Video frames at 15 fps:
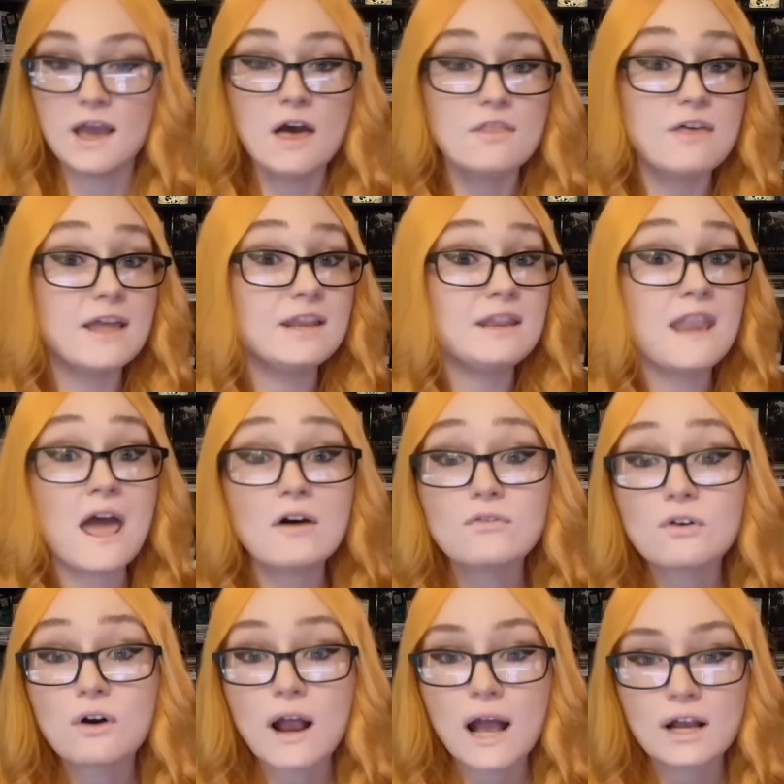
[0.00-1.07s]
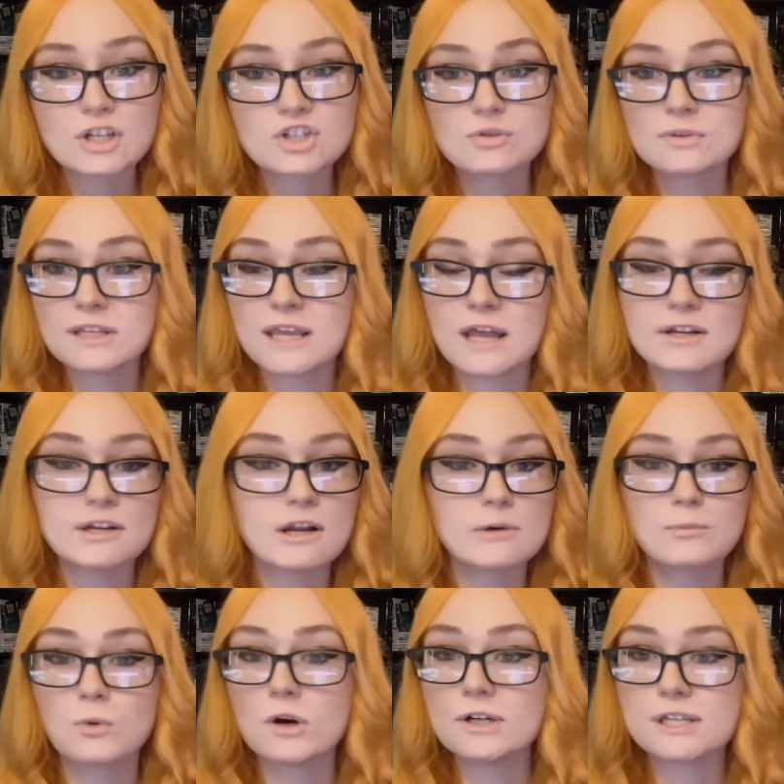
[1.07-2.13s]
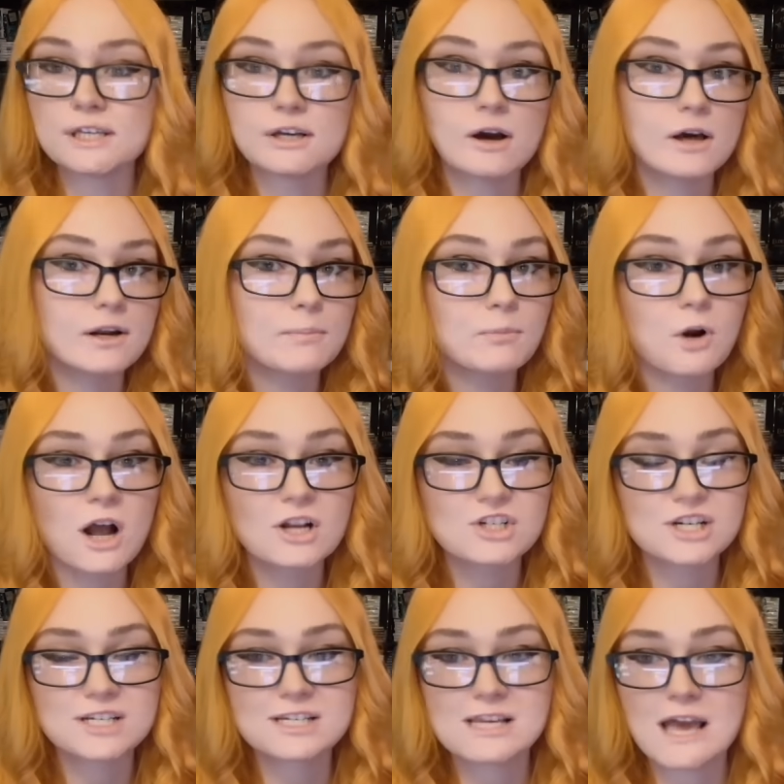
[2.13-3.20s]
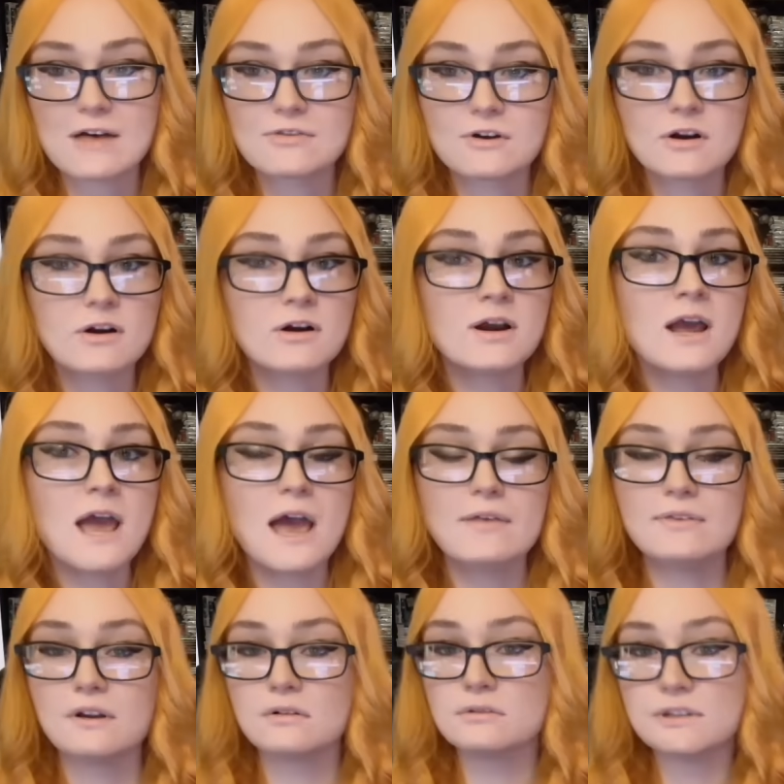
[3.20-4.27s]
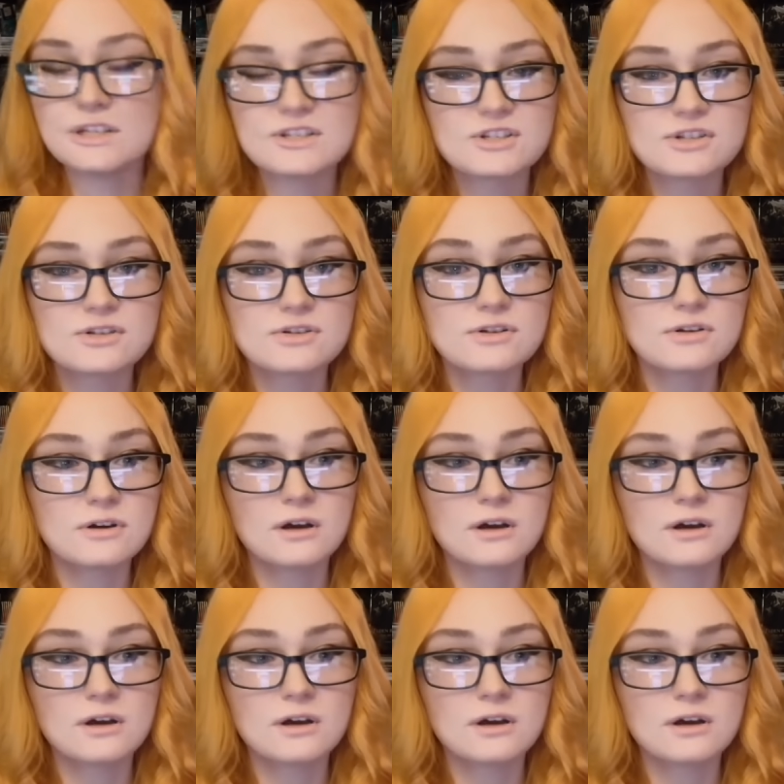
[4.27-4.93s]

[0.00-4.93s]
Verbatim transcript: they never actually ended up working on a project together and their list